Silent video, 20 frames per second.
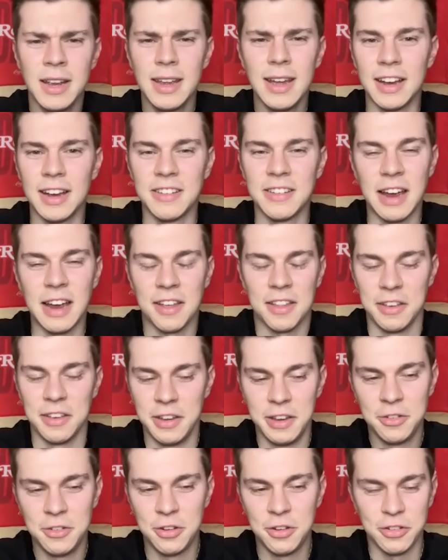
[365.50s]
them. Yeah, exactly.
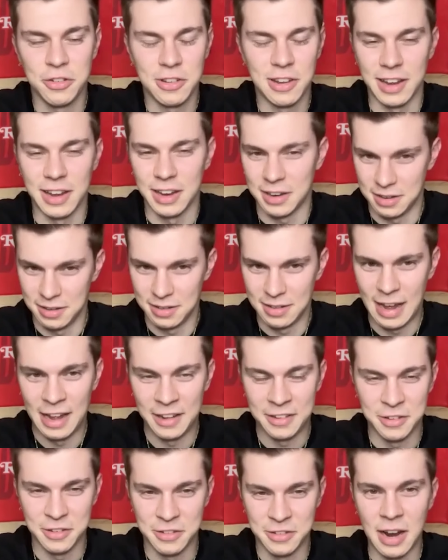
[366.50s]
He just, like,
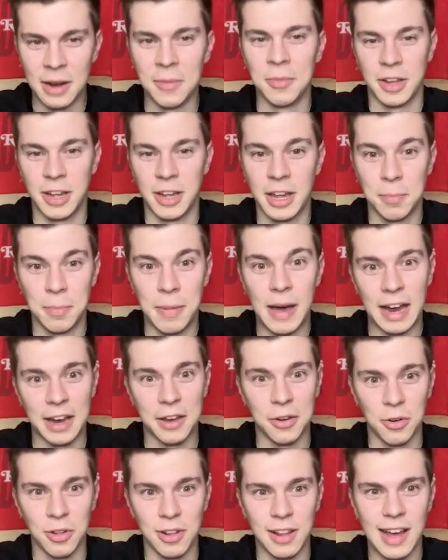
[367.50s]
that's his time to kick back
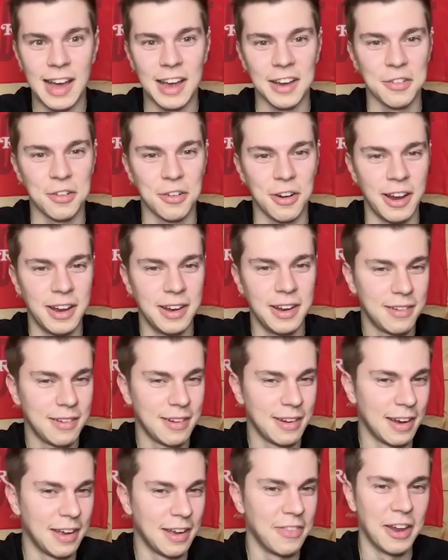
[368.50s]
and relax, yeah.
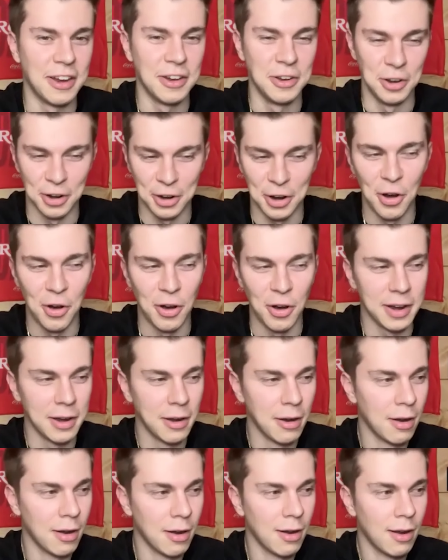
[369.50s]
right? And then you're going,
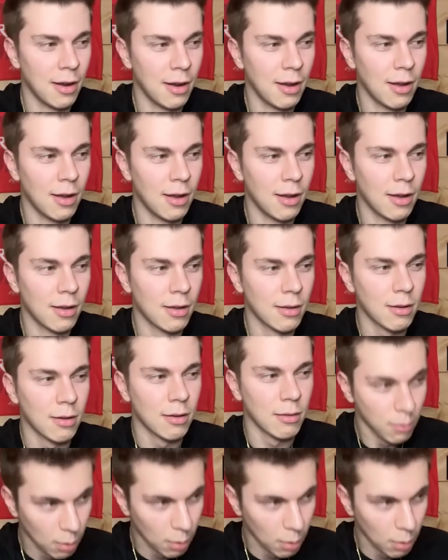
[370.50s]
hey,